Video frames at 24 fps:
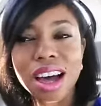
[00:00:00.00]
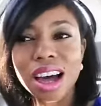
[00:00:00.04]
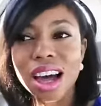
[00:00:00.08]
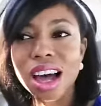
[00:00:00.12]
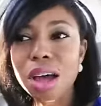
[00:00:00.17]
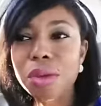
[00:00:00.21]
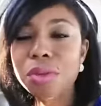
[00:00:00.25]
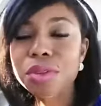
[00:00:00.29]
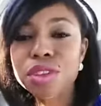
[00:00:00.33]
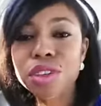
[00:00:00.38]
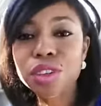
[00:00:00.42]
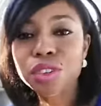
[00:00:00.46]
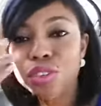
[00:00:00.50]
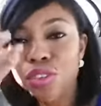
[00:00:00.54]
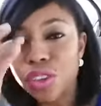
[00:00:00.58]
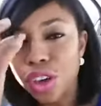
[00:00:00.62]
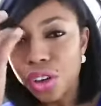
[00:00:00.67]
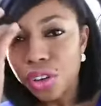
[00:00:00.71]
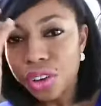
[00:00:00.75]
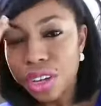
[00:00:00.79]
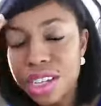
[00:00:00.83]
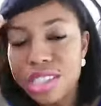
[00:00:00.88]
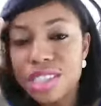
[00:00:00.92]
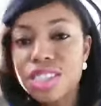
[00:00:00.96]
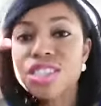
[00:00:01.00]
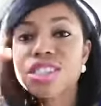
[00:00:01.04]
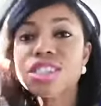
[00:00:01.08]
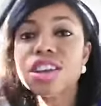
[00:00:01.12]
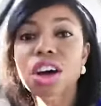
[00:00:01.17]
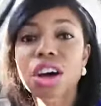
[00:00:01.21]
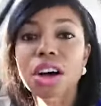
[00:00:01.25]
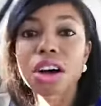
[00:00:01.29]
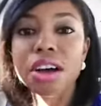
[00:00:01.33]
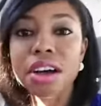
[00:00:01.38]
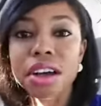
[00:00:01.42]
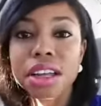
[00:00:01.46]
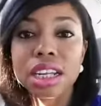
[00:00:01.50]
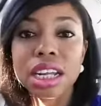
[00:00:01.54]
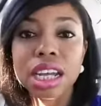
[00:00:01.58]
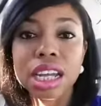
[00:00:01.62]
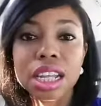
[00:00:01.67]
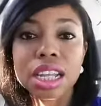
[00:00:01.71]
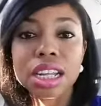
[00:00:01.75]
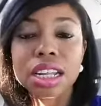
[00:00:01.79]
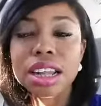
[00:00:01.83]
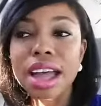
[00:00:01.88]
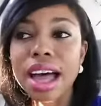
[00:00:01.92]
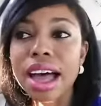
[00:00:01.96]
I was focused on
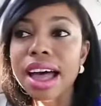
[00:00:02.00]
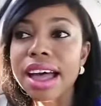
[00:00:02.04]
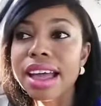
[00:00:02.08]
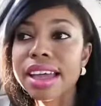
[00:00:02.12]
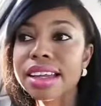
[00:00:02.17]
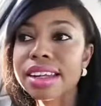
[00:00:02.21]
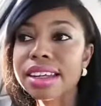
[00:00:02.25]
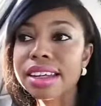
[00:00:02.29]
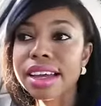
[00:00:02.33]
a lie.